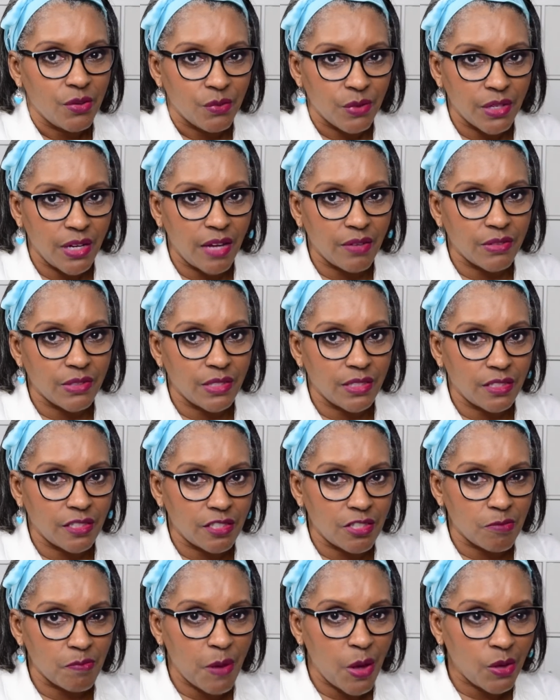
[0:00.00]
when I was in the
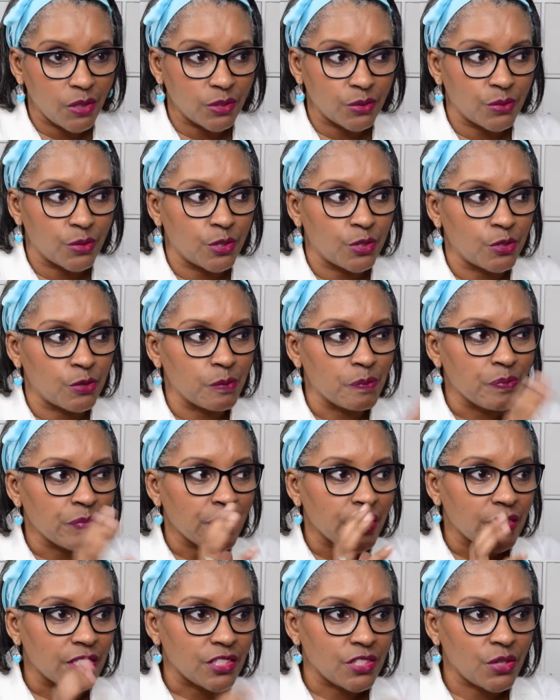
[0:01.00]
smaller room
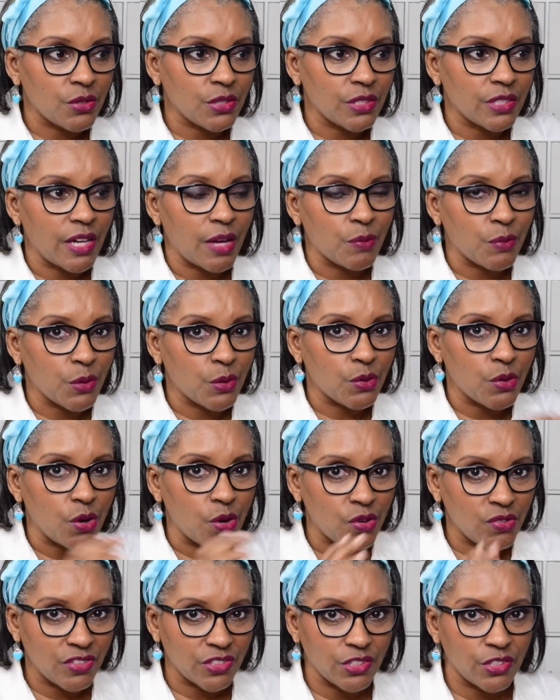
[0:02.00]
so that I won't
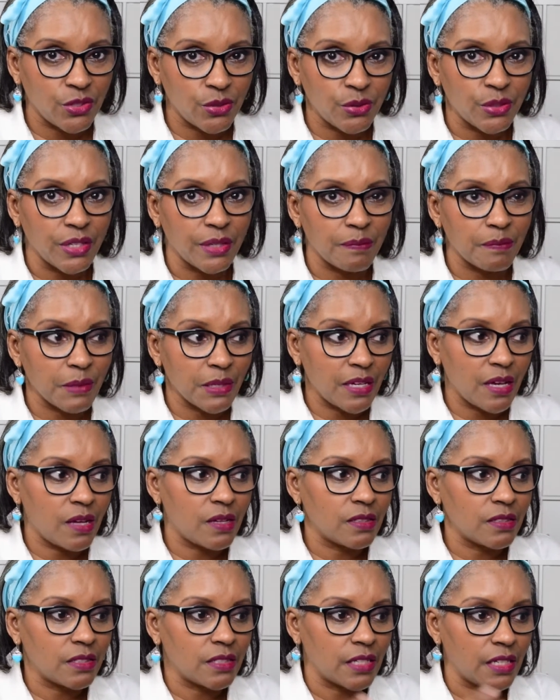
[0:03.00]
overdo it
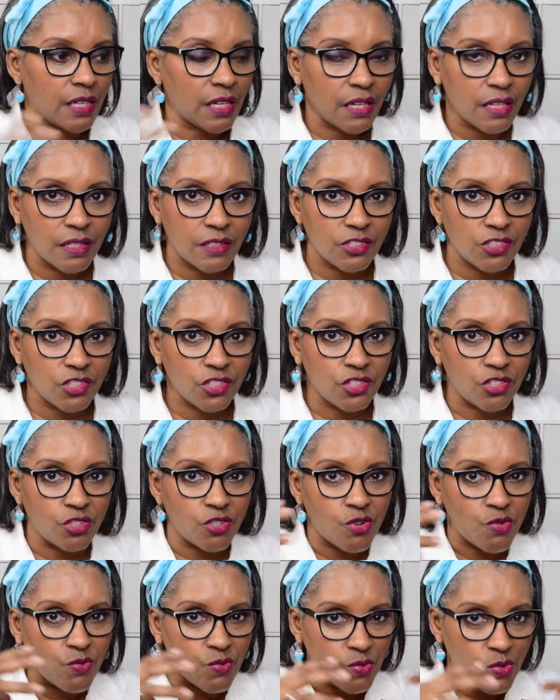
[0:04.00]
because it can just
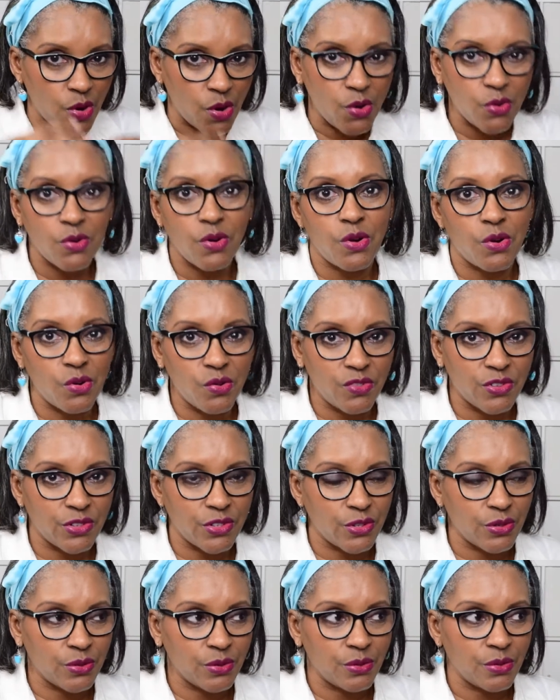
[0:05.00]
grow over
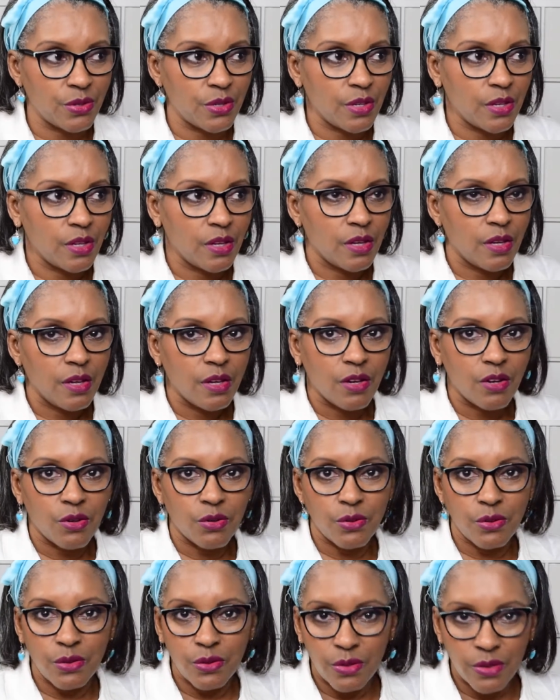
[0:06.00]
you
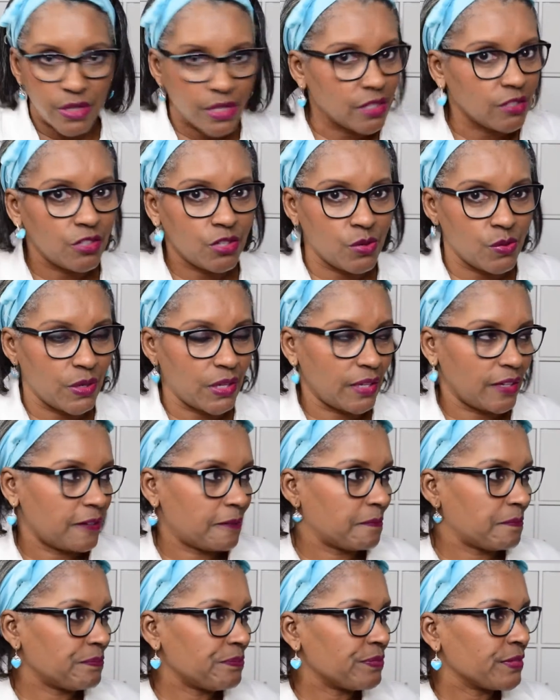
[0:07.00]
real quick.
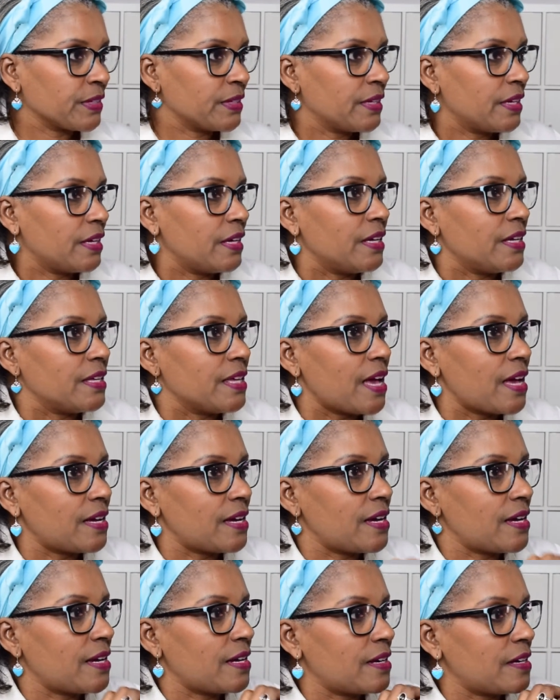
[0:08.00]

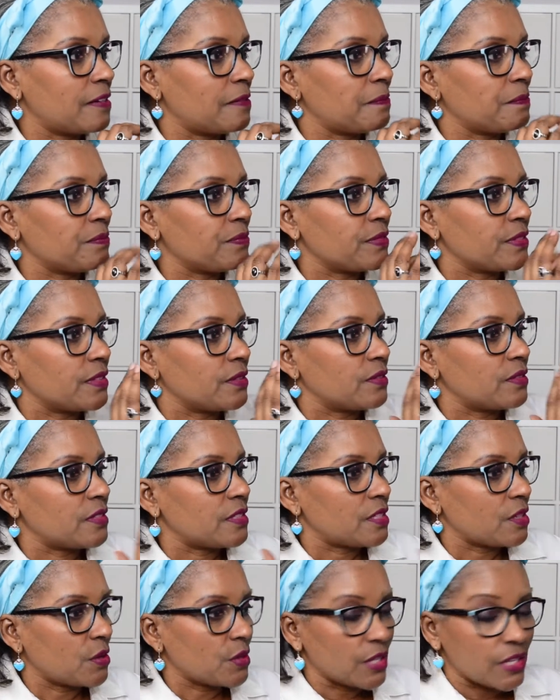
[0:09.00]
Um,
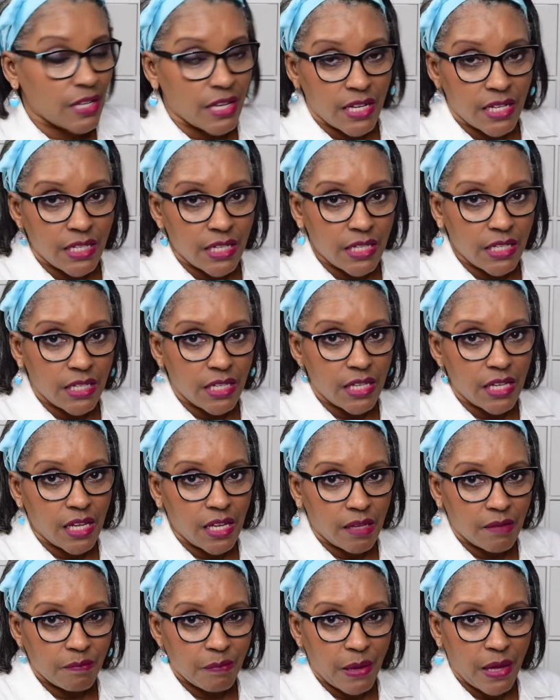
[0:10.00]
so the cutting
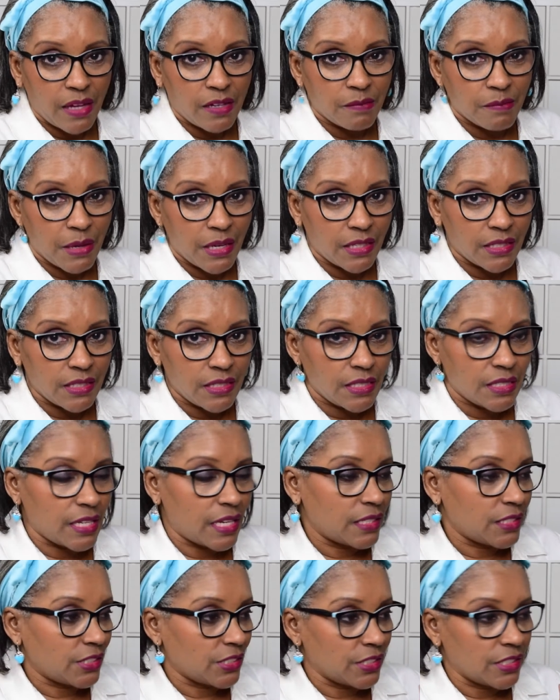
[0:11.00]
and pattern making
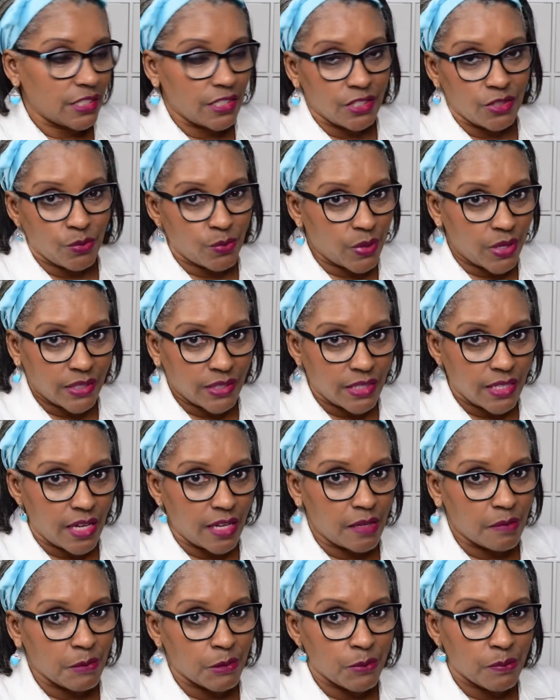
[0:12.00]
station is one
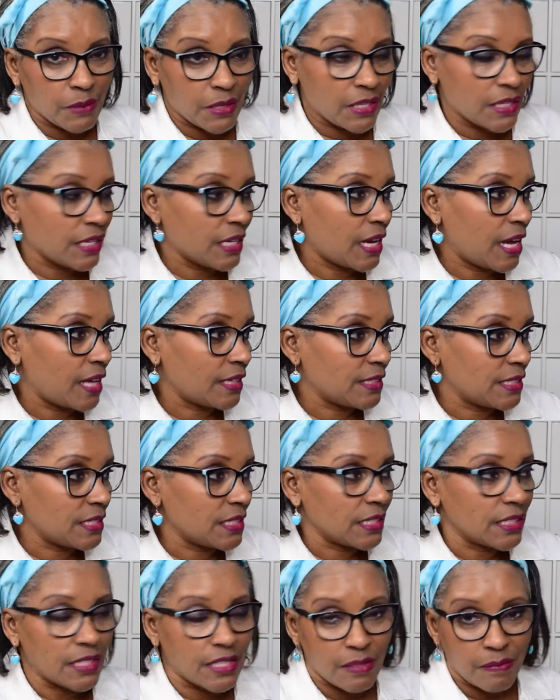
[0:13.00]
table, meaning I need
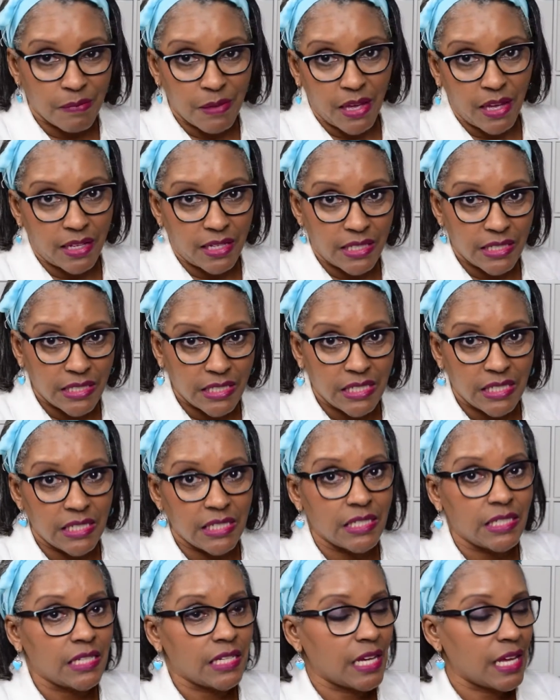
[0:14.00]
to keep that
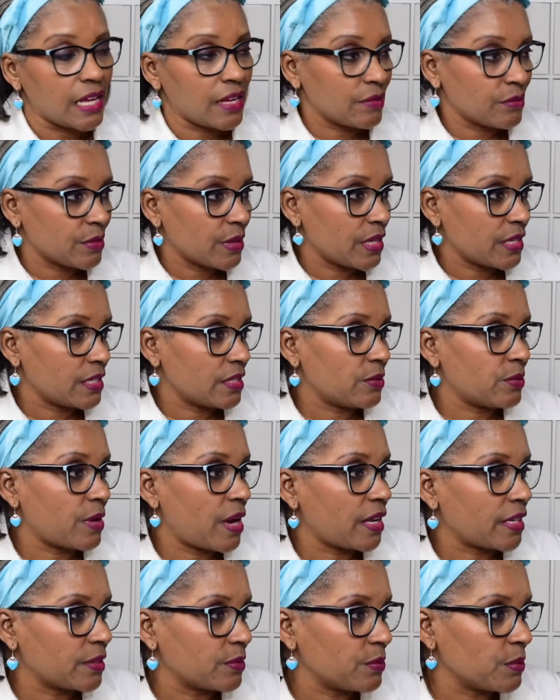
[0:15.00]
clean and ready to
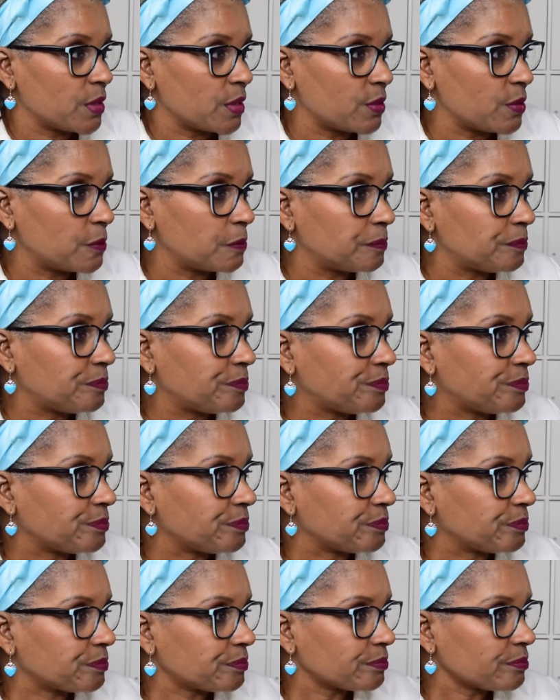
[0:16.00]
rock and roll.
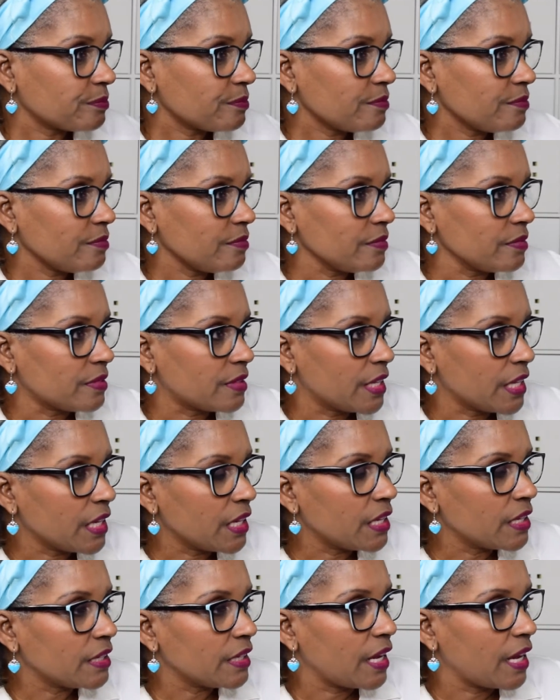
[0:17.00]

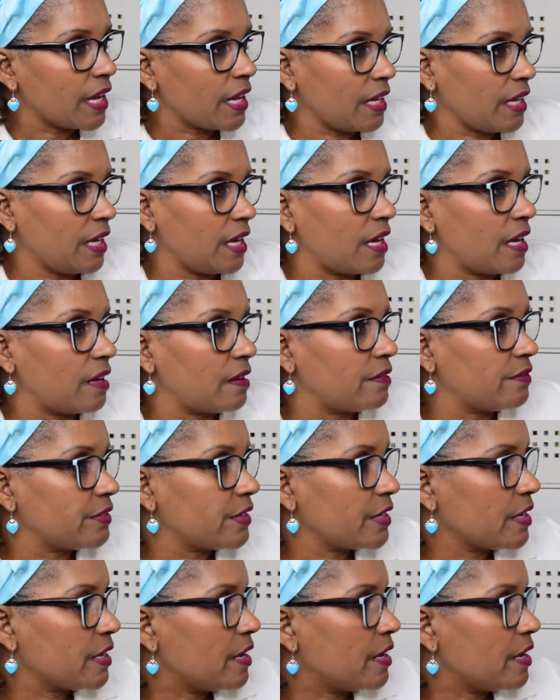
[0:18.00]
Then I have